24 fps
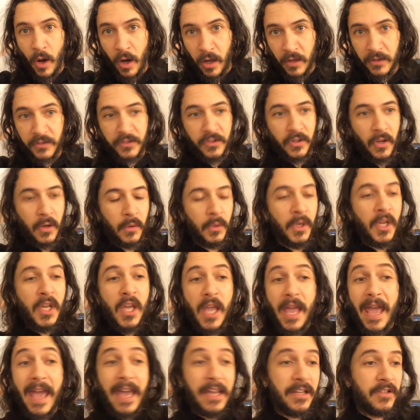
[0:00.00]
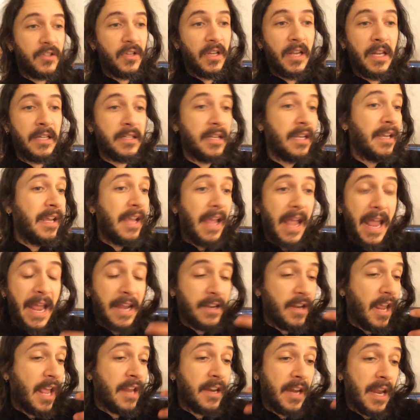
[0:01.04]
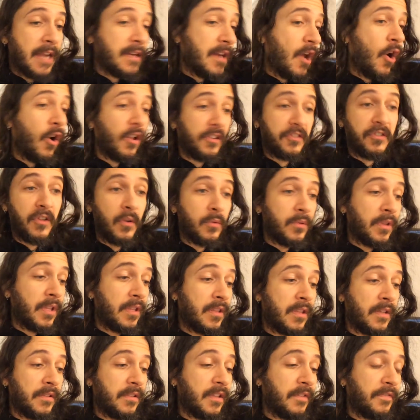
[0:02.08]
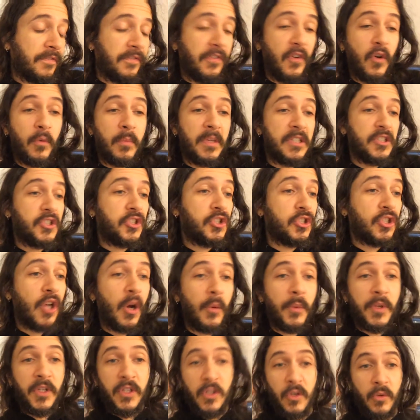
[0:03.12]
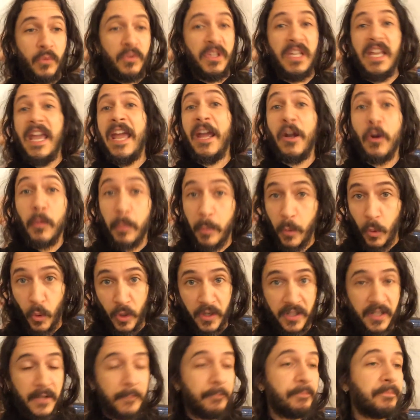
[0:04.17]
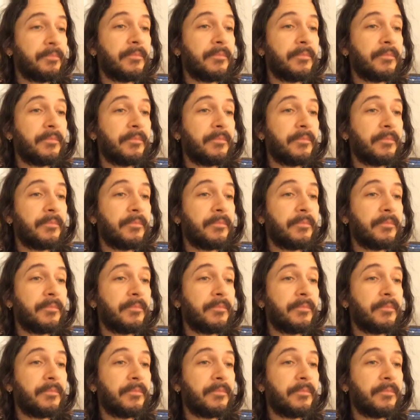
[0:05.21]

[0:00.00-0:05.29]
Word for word: Also, and and and and also the, the the film is showing you the airport